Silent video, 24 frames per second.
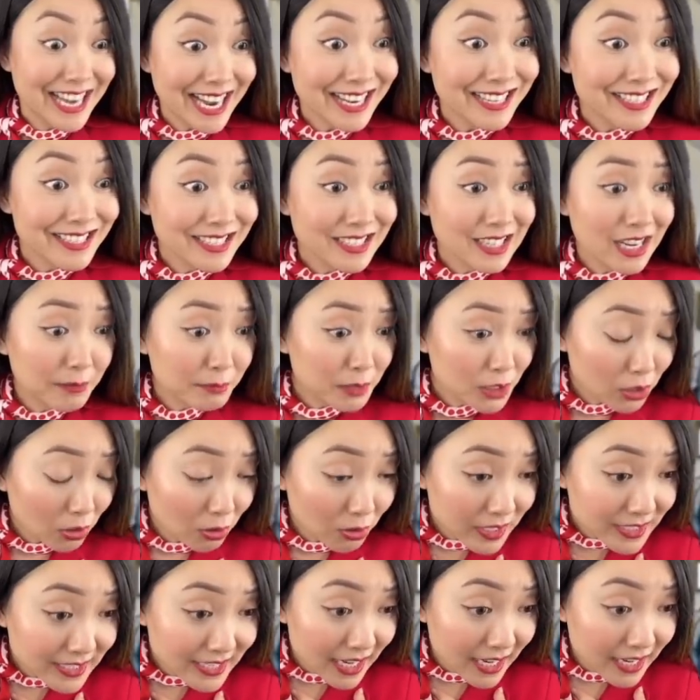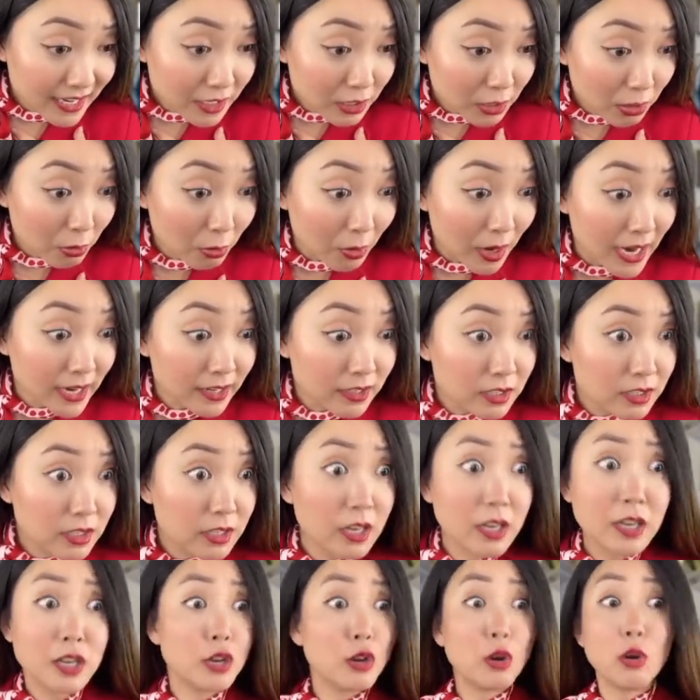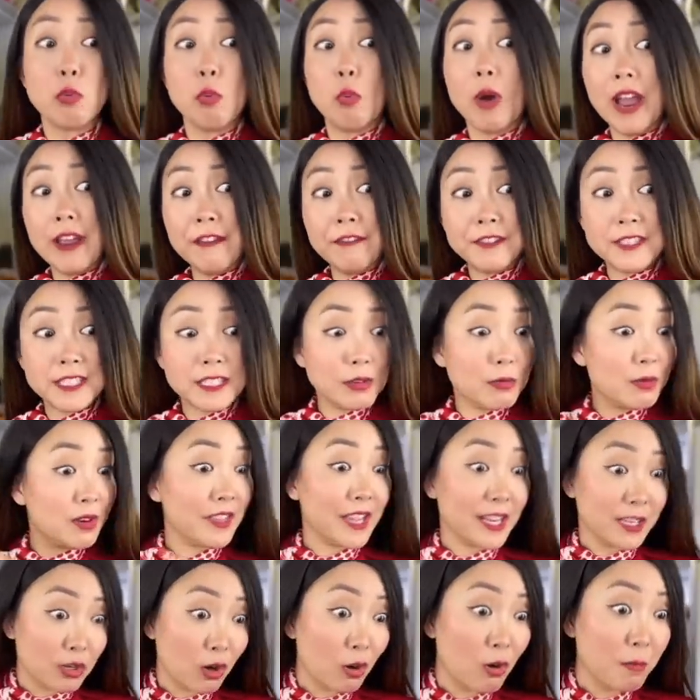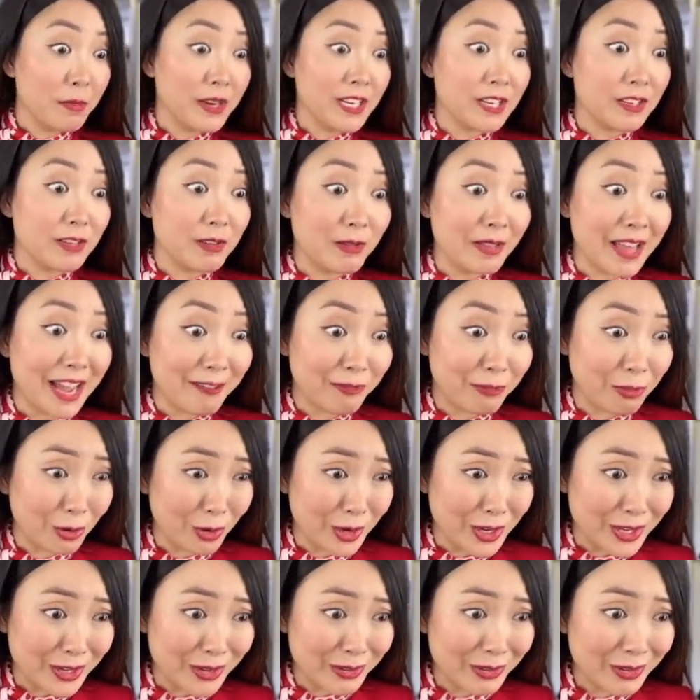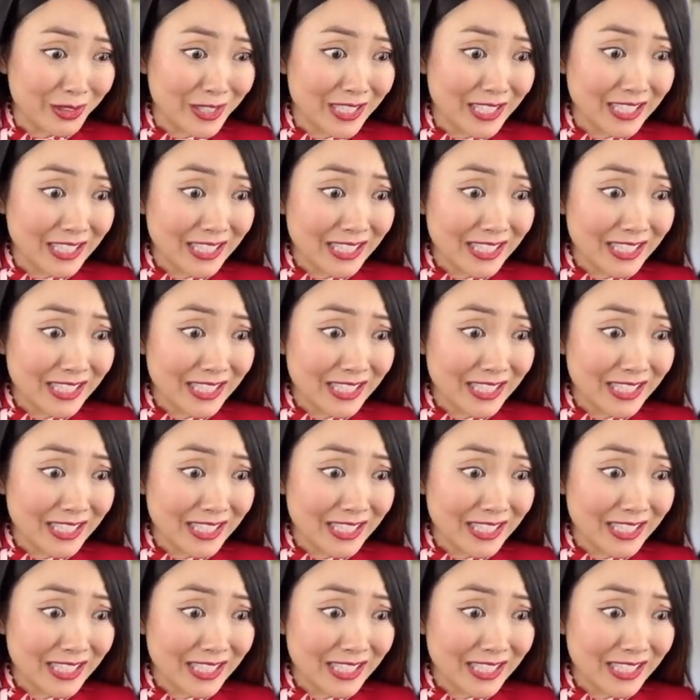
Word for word: Yes. I'm sorry. Is that incorrect? Uh, your wife is the one that told me to do that for you.